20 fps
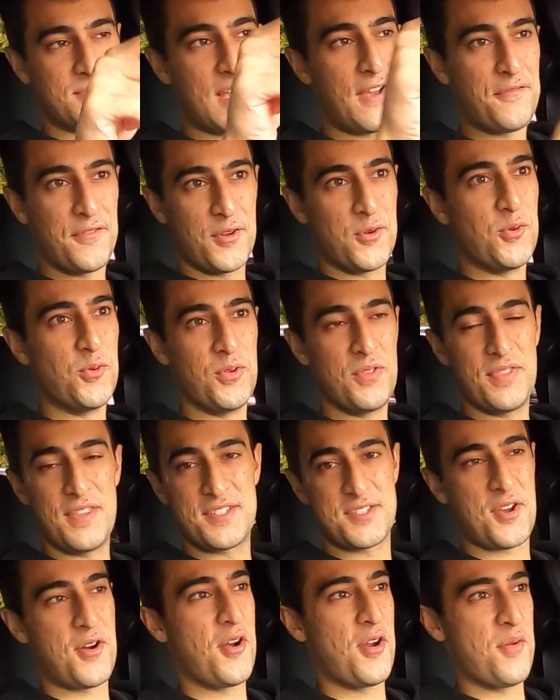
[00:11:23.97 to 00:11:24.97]
Definitely cooler than
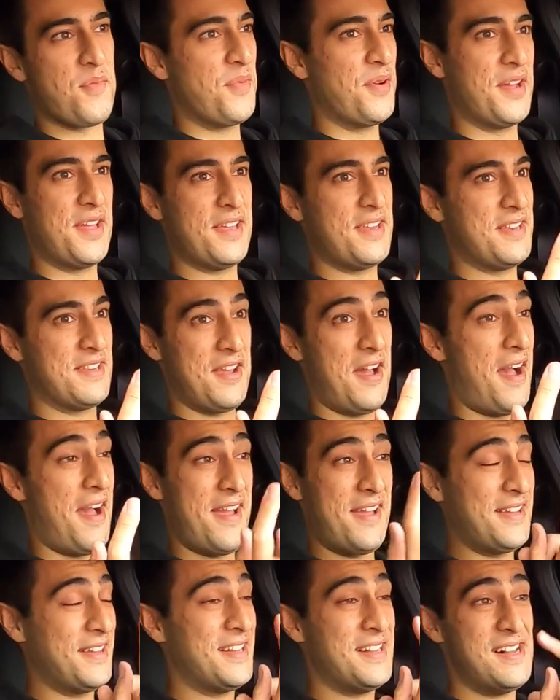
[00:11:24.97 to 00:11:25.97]
this car, but
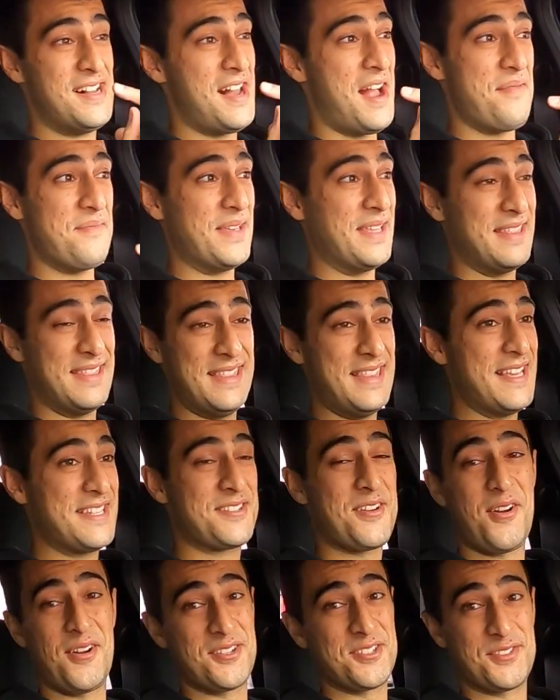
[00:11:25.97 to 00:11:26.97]
not, I mean, this
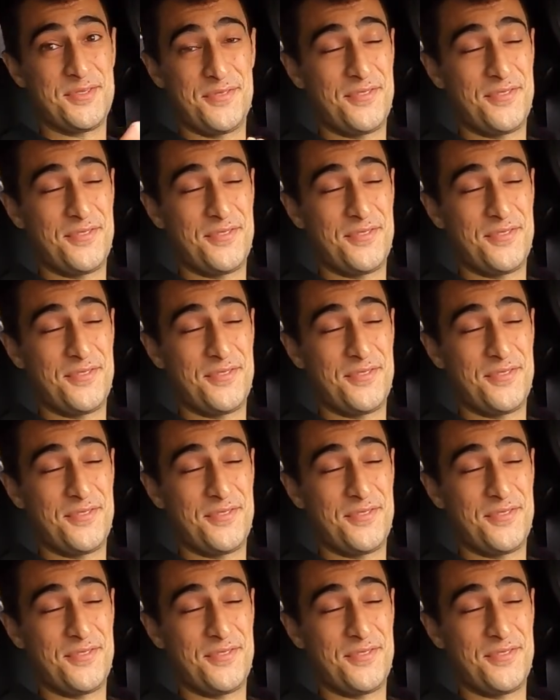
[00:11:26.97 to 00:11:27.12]
cars are